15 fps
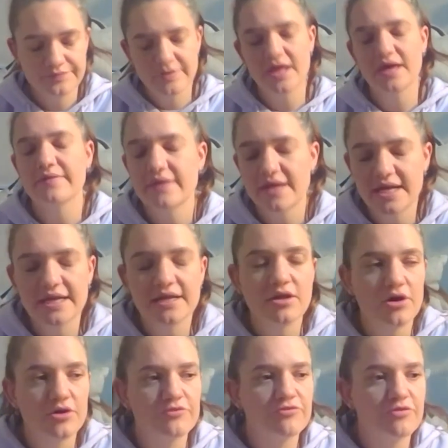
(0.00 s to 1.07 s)
they need a
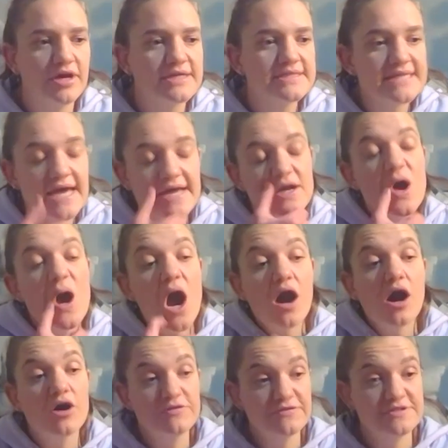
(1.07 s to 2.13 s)
lot of rest. And
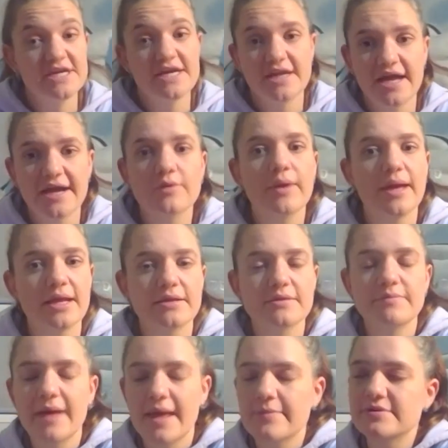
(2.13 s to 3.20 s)
often, like, when
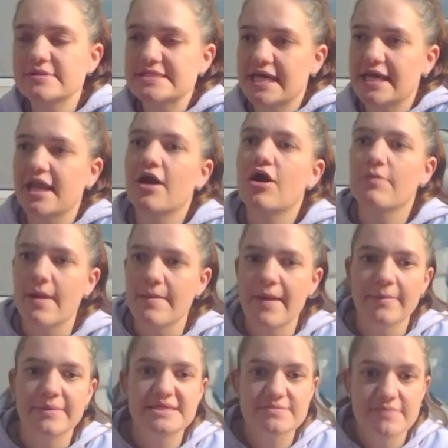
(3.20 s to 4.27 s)
people say, like, oh, my
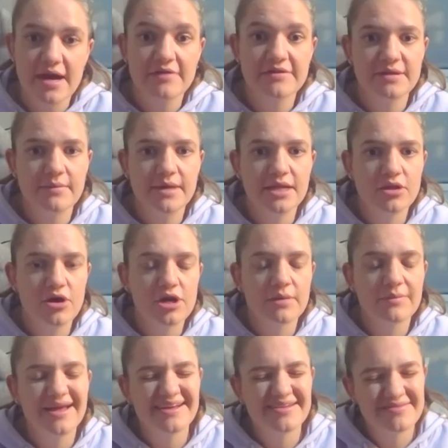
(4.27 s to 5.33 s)
puppy's mouthing me a lot, I'm
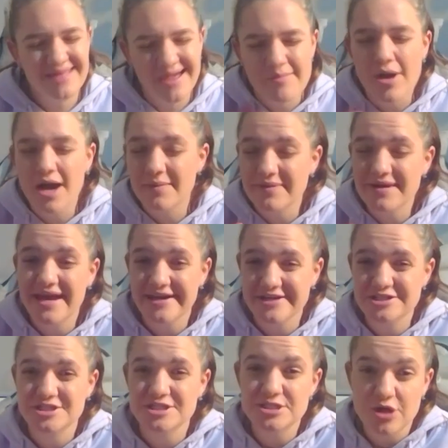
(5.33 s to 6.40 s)
like, they might be
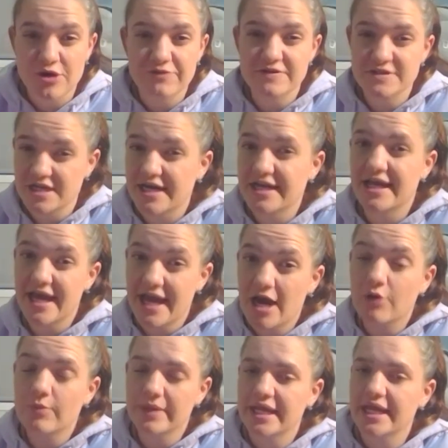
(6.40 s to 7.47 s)
actually just overtired. Like,
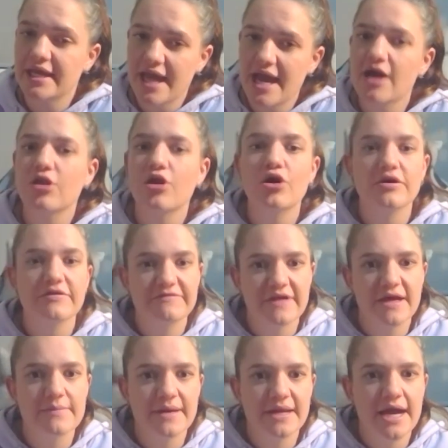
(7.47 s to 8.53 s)
how long have
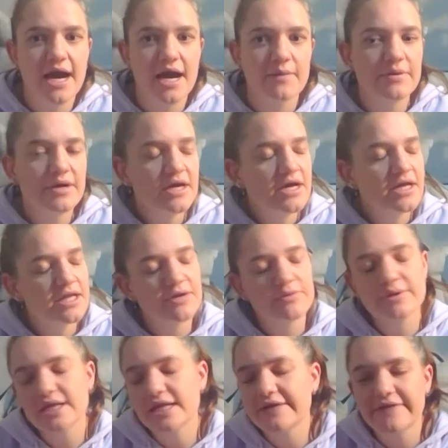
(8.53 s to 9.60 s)
they been up? Like,
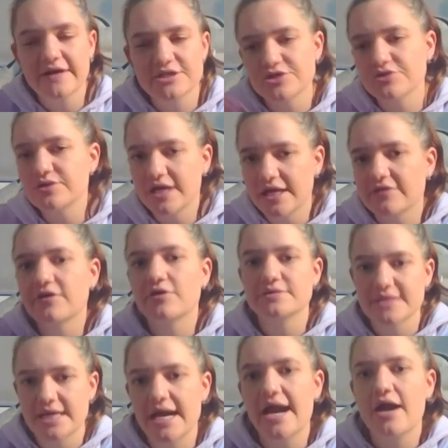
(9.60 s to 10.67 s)
really, they do need
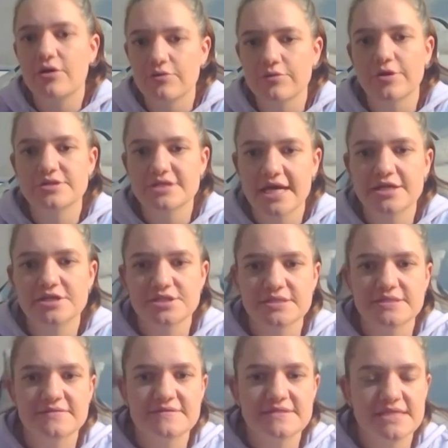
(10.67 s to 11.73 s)
those, like, hour
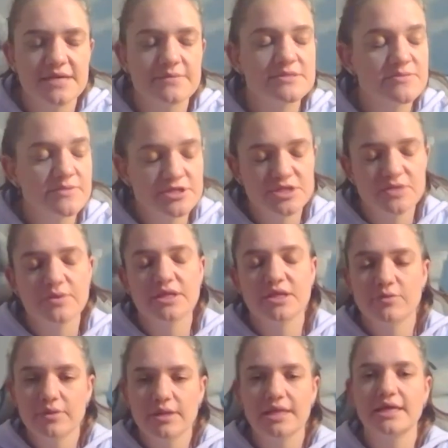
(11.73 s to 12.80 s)
rotations of sleep, especially when
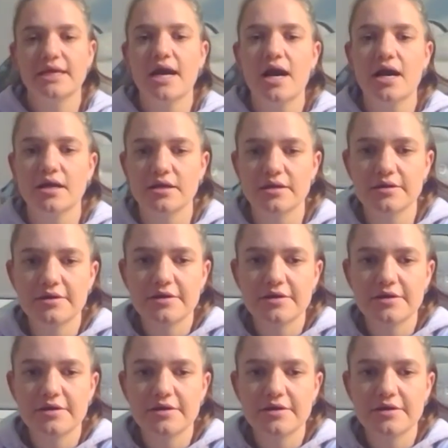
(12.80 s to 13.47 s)
they're really young.